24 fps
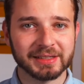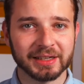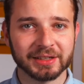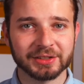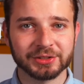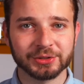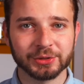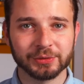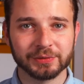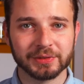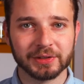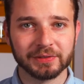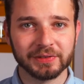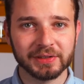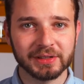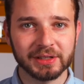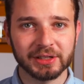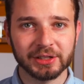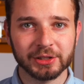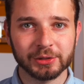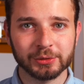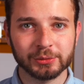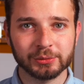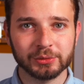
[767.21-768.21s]
section of the
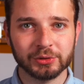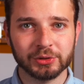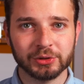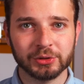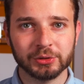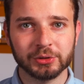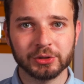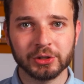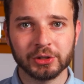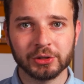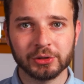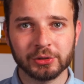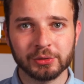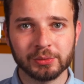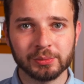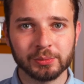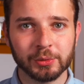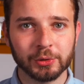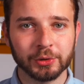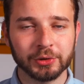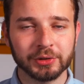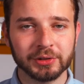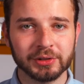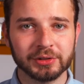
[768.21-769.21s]
video to go
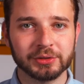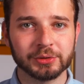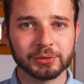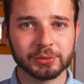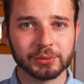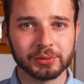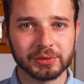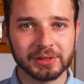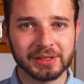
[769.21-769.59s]
more into